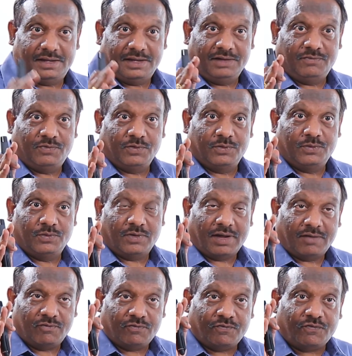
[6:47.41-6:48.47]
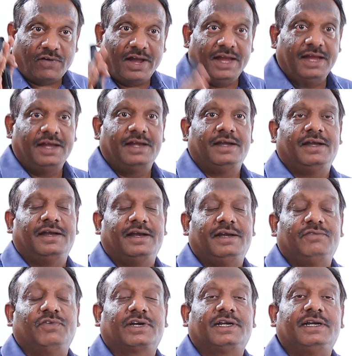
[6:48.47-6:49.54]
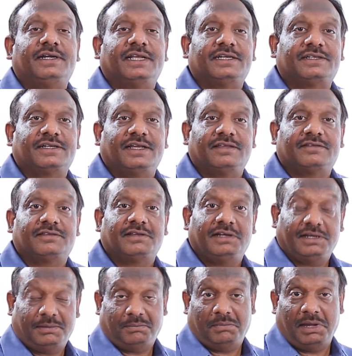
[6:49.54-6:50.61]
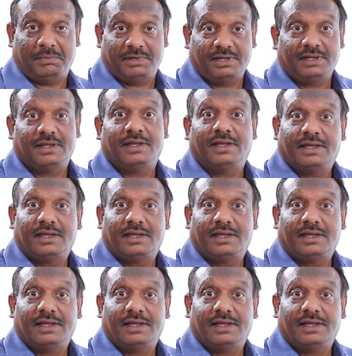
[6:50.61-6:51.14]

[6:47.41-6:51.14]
If you find a defect in test case 3, maybe